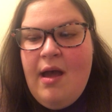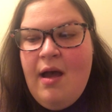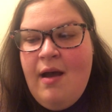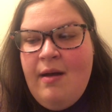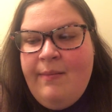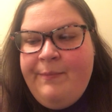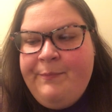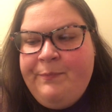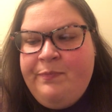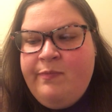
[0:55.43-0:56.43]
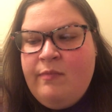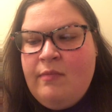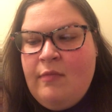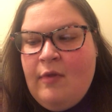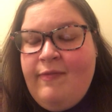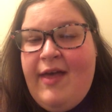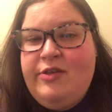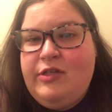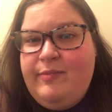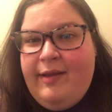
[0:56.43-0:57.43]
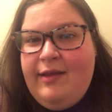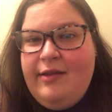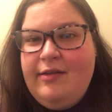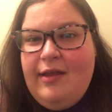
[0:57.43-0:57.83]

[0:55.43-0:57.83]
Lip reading: That's just me.